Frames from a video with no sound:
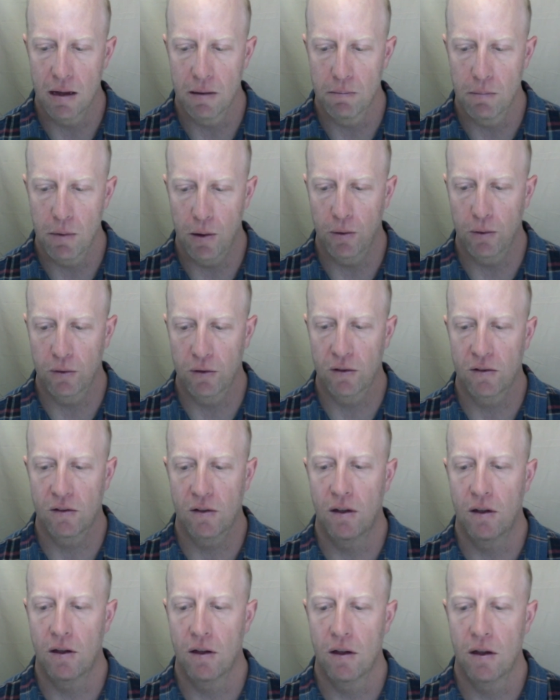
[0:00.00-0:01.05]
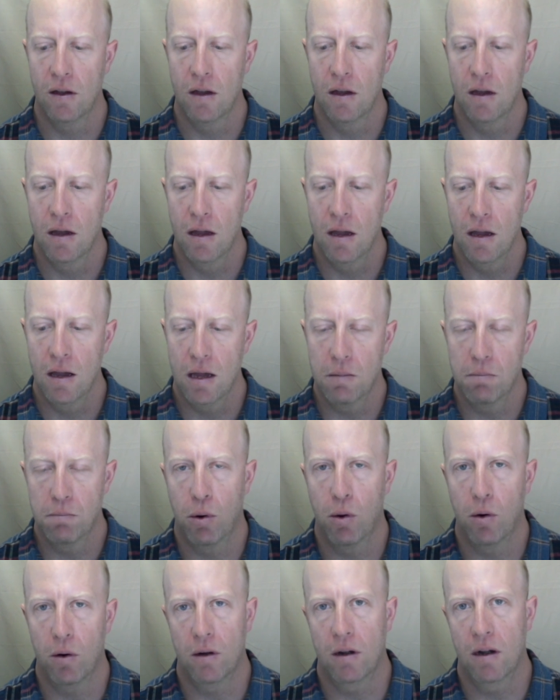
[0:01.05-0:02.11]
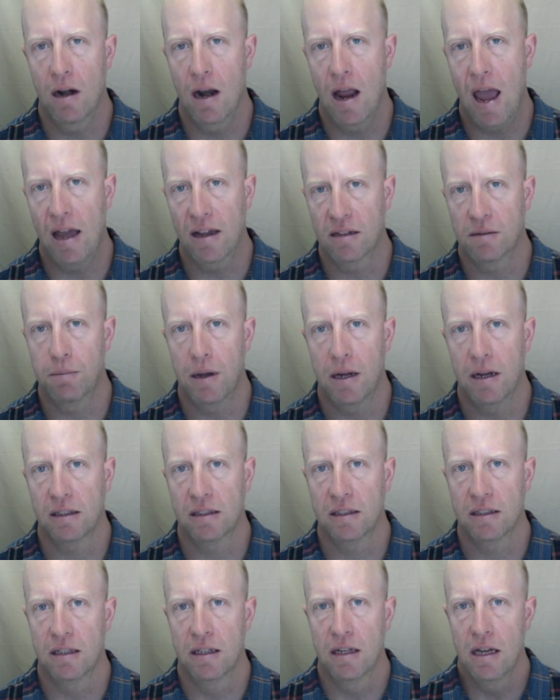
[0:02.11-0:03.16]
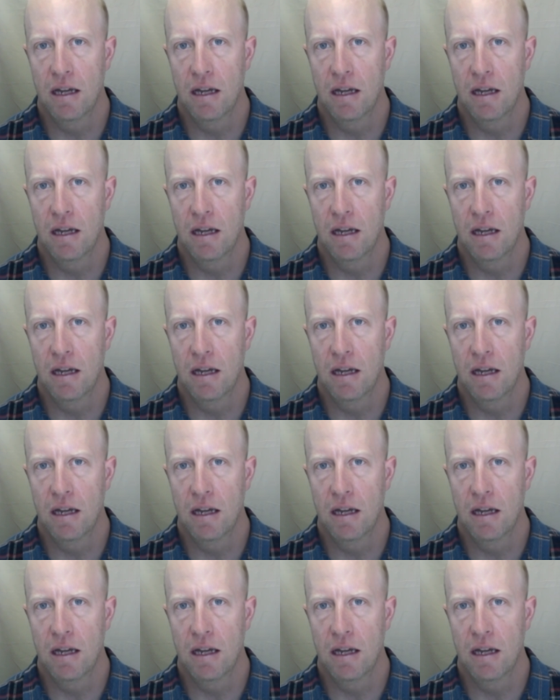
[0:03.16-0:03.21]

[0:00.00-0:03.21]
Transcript: most important aspects